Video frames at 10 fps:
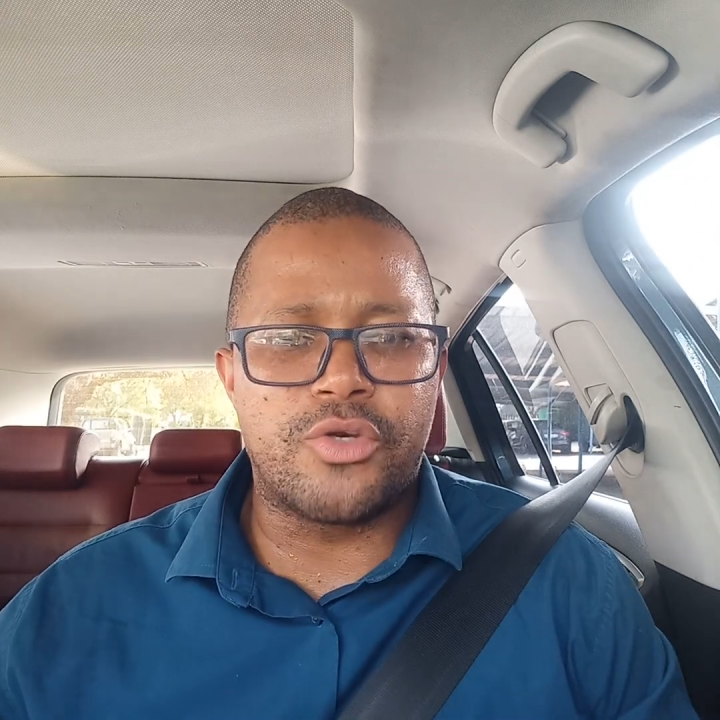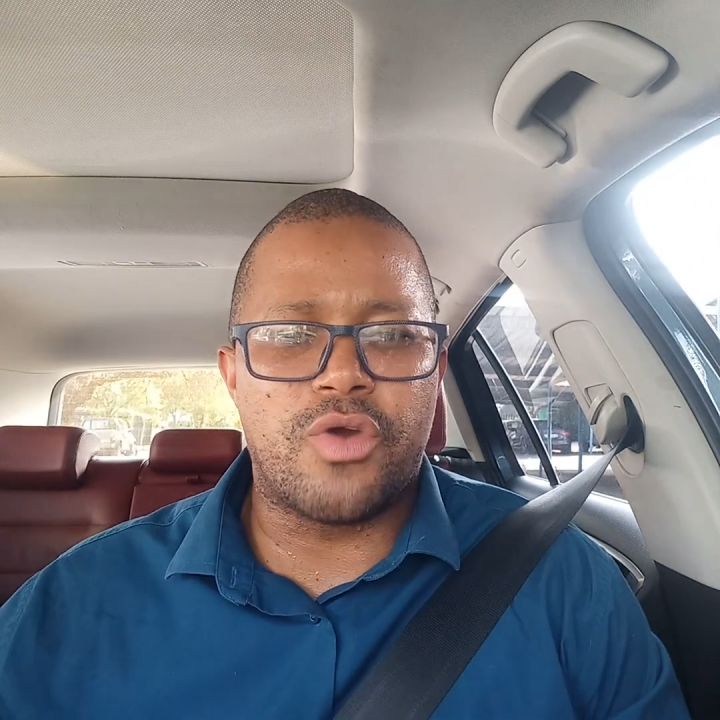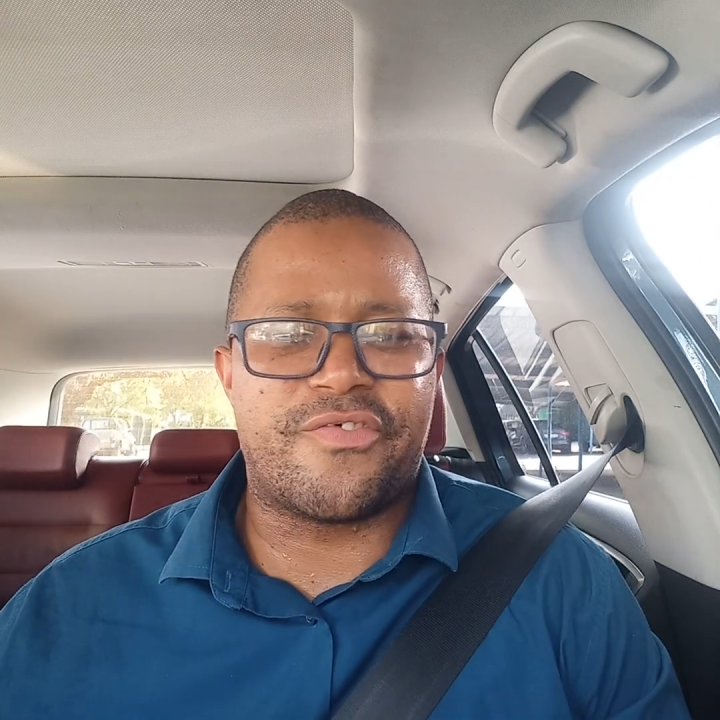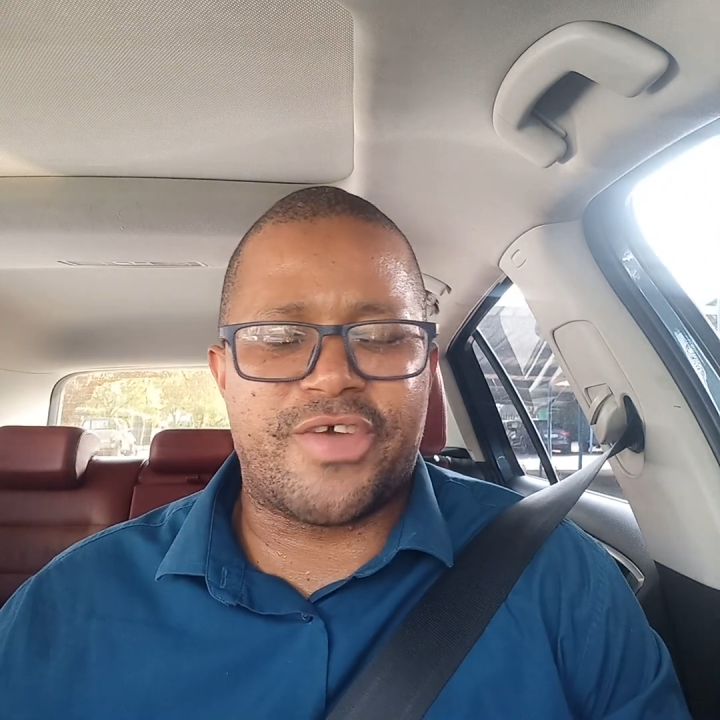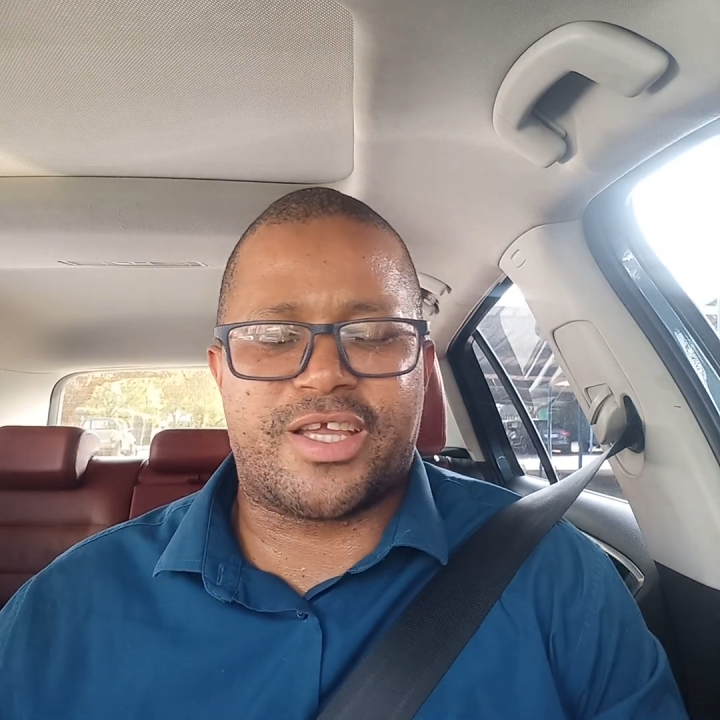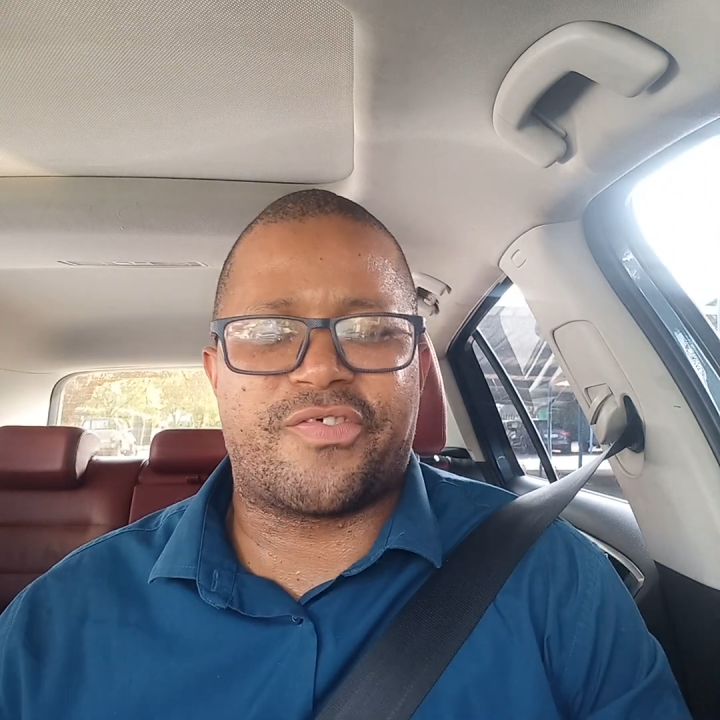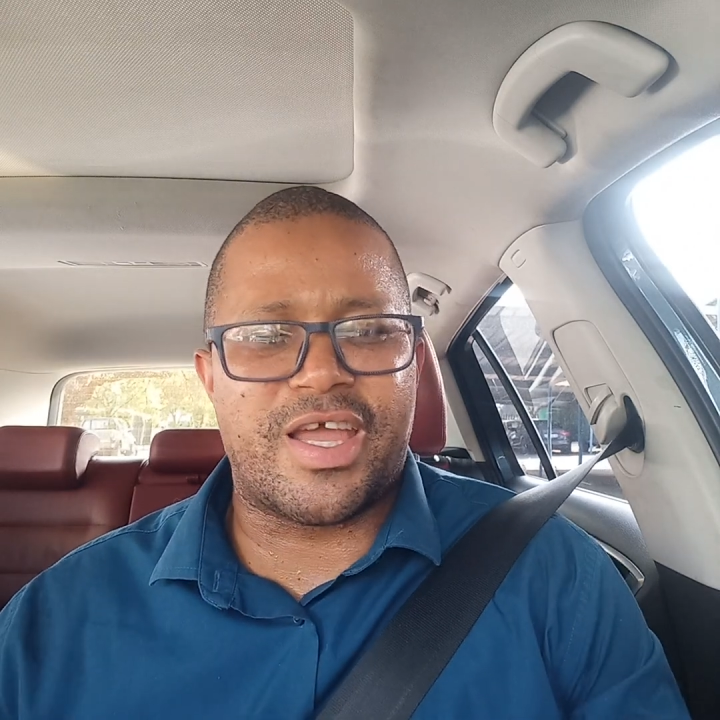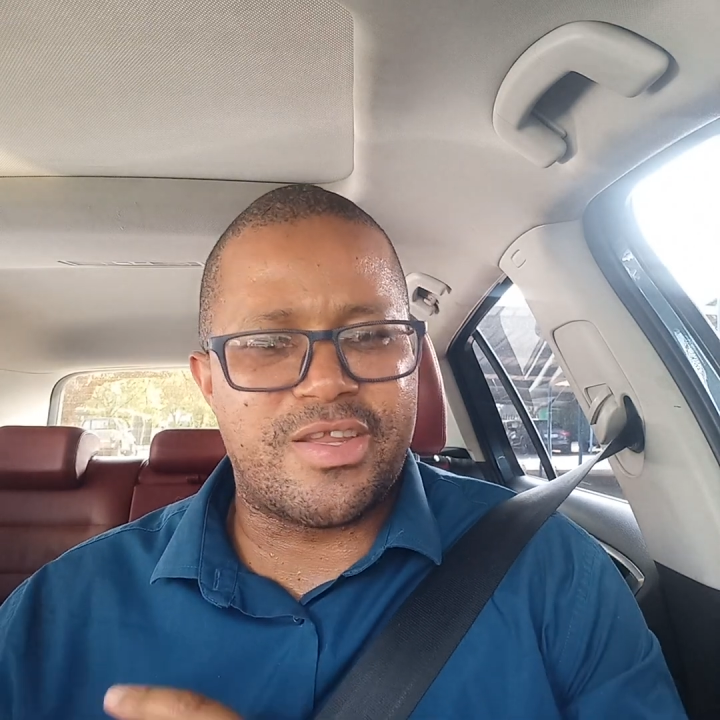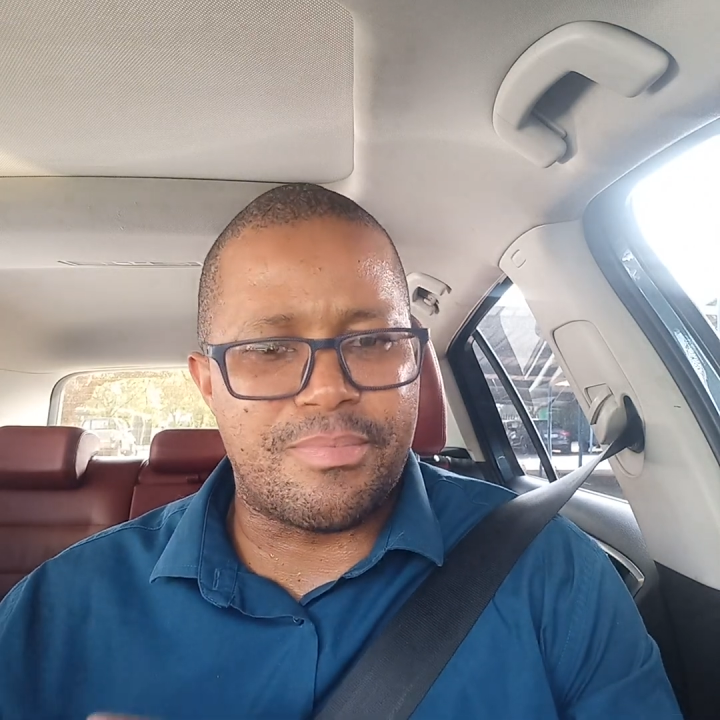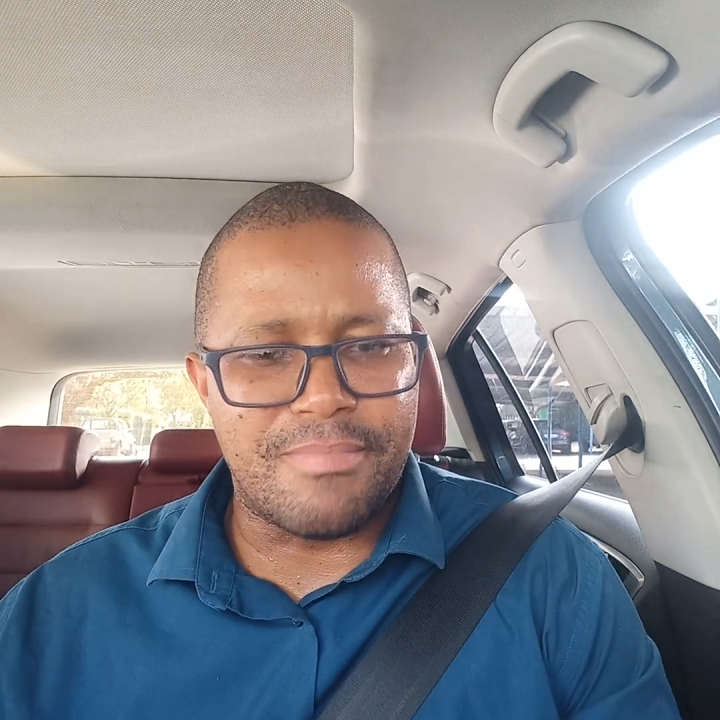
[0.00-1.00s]
do a
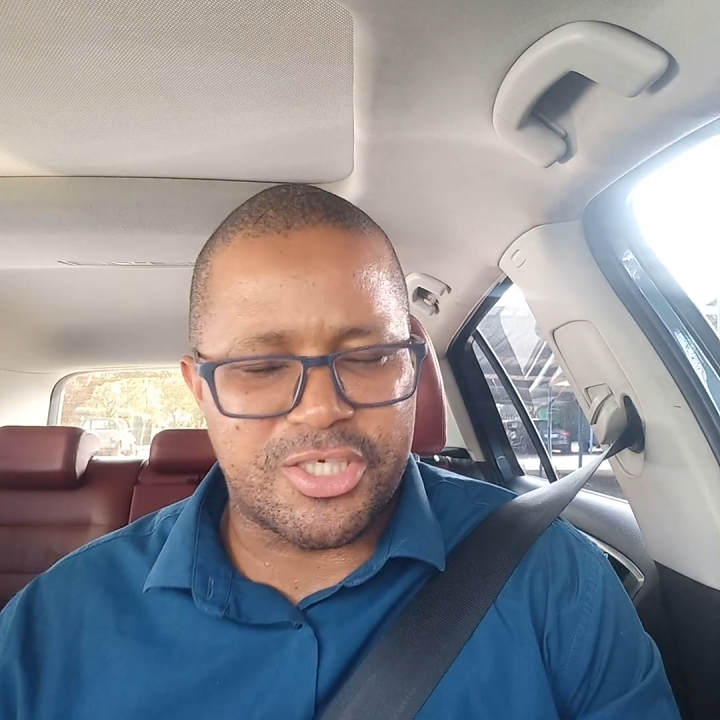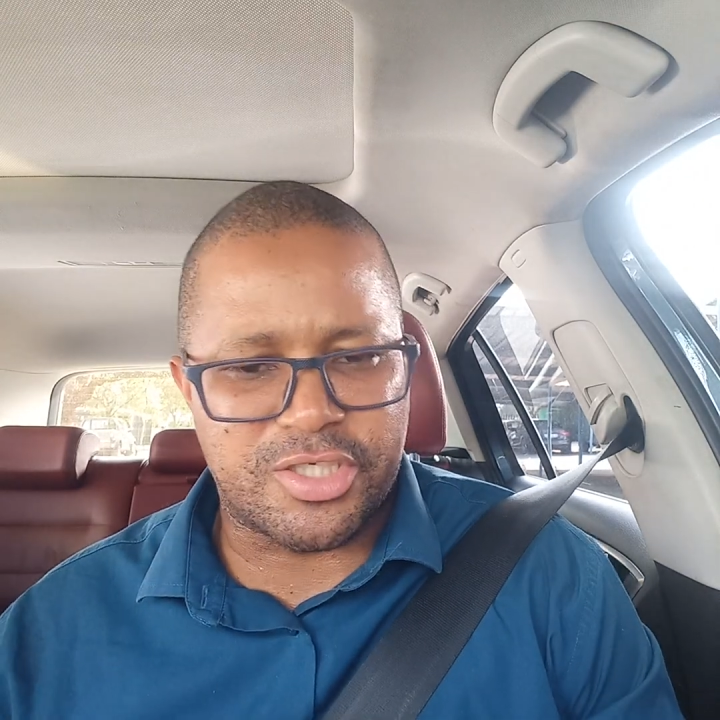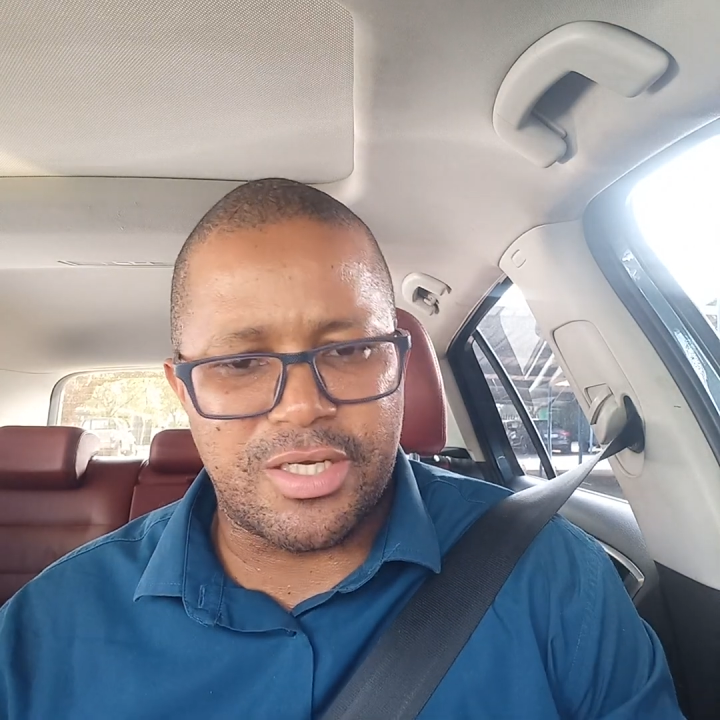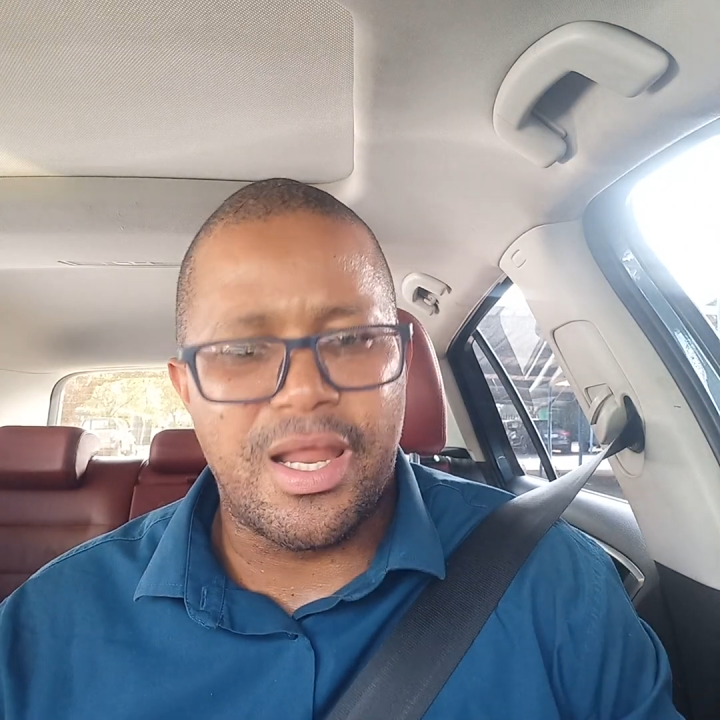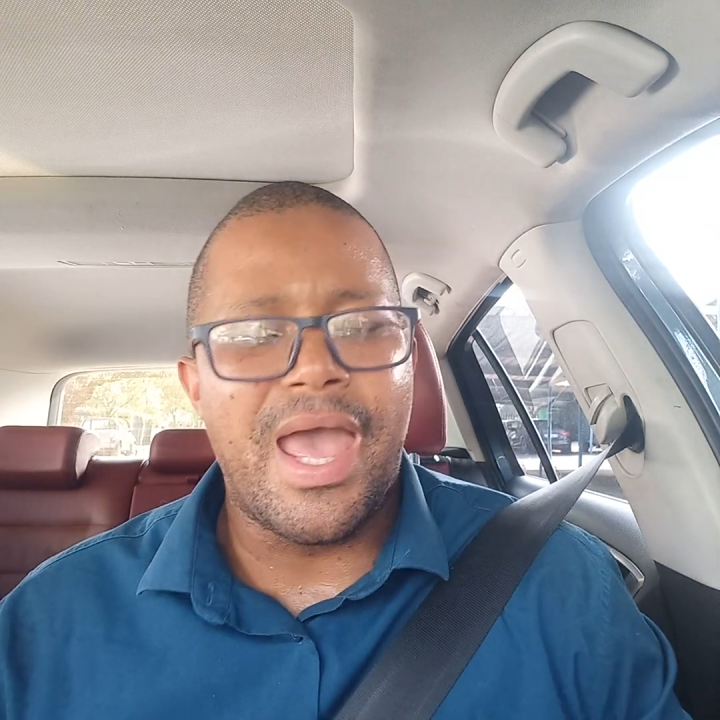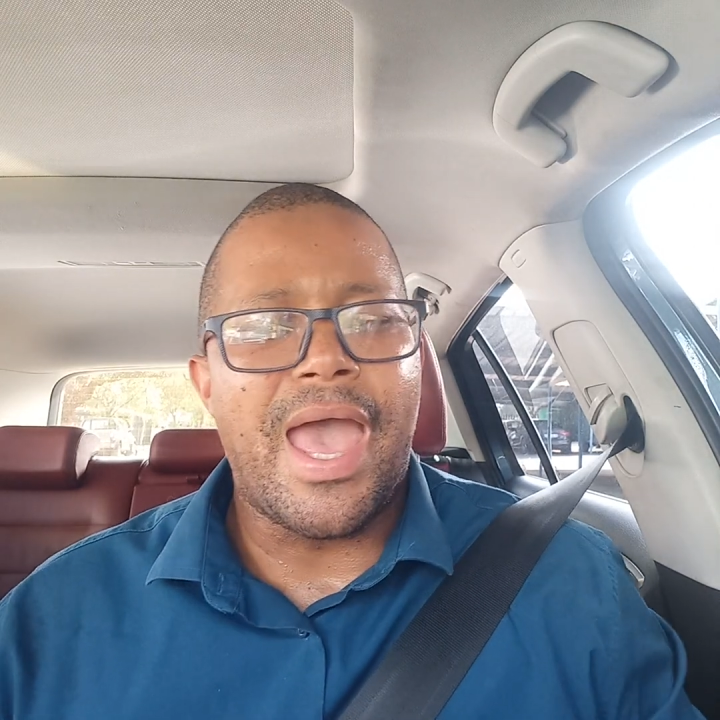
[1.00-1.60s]
fact-finding mission,